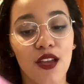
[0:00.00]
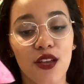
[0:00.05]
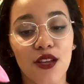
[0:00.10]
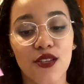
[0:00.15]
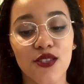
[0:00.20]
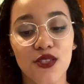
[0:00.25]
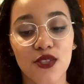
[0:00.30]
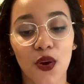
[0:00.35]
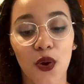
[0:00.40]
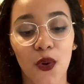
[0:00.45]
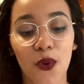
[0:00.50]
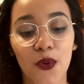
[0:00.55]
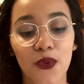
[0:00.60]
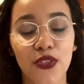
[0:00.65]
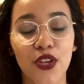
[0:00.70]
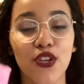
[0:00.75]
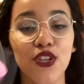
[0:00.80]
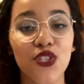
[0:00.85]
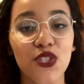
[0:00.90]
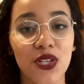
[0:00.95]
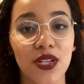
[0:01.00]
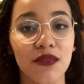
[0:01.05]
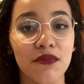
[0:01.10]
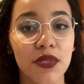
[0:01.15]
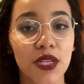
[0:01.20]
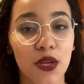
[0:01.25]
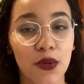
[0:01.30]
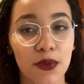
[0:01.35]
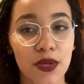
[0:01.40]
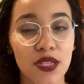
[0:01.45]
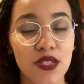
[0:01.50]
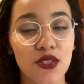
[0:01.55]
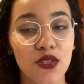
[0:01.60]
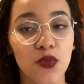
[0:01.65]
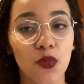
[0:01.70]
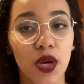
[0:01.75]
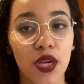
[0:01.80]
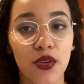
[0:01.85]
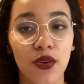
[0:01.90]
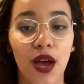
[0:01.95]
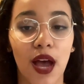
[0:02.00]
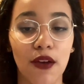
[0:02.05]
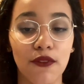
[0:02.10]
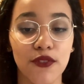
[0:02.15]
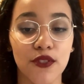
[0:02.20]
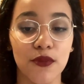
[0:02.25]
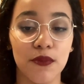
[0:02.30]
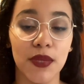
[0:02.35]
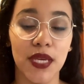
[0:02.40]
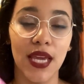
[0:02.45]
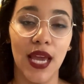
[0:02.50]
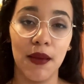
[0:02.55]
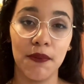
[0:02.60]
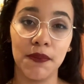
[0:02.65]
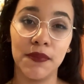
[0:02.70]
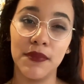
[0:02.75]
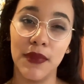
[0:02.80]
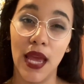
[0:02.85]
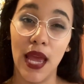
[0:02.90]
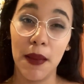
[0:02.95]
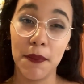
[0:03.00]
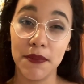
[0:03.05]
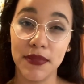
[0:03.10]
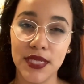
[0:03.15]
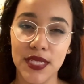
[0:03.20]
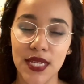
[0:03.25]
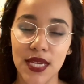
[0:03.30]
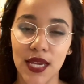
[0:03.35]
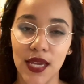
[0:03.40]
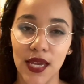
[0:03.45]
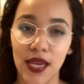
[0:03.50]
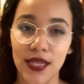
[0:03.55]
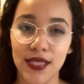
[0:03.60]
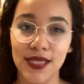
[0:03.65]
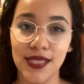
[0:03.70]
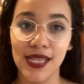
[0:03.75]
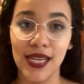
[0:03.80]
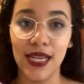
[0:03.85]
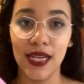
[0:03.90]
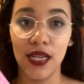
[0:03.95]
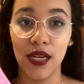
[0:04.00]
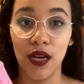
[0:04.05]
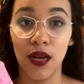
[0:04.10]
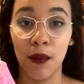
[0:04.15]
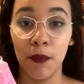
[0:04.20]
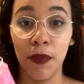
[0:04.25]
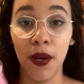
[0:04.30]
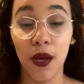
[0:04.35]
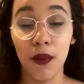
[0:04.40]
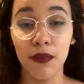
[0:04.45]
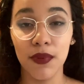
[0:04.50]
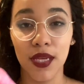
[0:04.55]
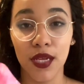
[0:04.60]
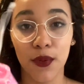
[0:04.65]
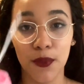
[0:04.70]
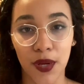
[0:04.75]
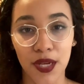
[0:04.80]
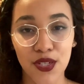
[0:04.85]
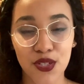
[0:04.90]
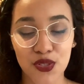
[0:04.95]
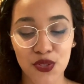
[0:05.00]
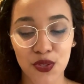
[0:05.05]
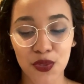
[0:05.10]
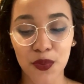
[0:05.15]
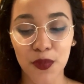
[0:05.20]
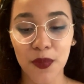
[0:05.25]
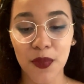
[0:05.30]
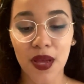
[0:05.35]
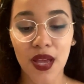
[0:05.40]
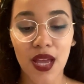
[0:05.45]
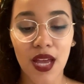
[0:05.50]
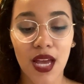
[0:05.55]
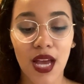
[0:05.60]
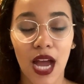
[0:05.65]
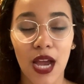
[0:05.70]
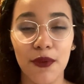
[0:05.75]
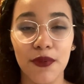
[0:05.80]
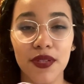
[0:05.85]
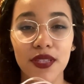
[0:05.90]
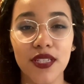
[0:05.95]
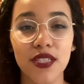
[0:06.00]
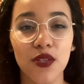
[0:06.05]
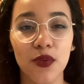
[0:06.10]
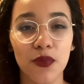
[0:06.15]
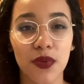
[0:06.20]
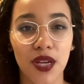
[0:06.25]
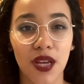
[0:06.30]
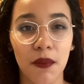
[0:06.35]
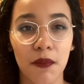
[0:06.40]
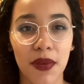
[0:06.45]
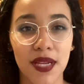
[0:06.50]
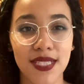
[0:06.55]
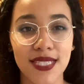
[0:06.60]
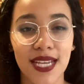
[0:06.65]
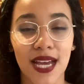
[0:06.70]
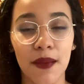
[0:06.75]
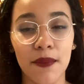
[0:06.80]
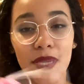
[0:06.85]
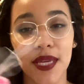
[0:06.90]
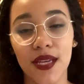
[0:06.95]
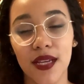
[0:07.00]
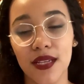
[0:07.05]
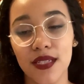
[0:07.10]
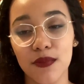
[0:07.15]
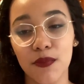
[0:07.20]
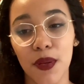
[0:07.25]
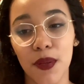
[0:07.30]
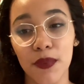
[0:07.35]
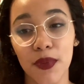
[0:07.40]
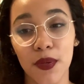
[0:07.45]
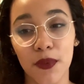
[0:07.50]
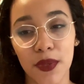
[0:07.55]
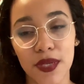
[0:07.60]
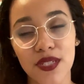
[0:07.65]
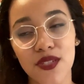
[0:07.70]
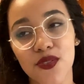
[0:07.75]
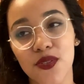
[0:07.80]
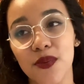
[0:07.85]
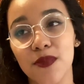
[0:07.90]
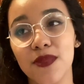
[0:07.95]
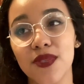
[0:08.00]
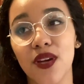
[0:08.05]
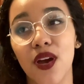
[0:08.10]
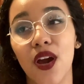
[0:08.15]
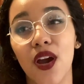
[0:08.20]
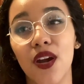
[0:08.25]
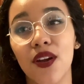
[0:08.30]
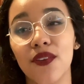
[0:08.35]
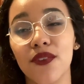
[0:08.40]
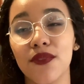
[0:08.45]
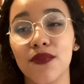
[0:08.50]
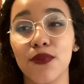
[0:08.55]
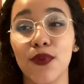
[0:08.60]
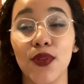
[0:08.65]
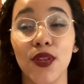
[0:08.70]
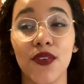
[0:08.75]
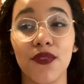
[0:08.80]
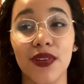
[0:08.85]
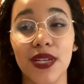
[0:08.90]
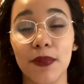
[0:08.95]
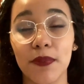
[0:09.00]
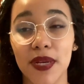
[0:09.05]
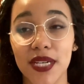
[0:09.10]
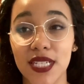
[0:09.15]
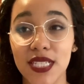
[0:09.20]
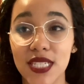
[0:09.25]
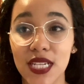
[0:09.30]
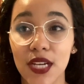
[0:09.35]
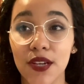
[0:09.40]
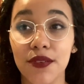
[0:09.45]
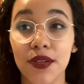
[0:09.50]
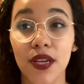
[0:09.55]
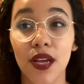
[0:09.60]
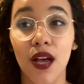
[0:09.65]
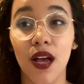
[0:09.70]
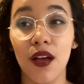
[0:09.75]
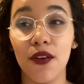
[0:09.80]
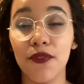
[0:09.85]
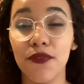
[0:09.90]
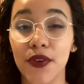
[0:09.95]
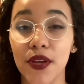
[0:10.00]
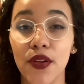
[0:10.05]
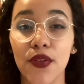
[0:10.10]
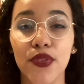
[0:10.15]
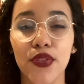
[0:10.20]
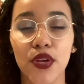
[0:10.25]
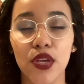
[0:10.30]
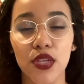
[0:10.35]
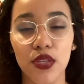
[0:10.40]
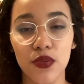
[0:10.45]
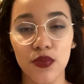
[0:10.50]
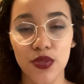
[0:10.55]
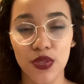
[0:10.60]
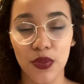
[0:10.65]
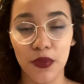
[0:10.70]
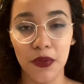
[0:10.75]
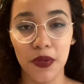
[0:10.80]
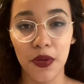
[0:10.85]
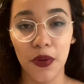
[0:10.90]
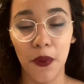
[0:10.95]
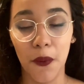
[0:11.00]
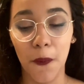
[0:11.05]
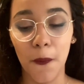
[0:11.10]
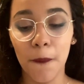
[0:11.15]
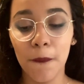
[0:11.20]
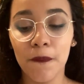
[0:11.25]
So there shouldn't be a reason why you have to be emptying it in a public restroom. I really don't recommend that, because public restrooms are full of bacteria, filth, you don't know.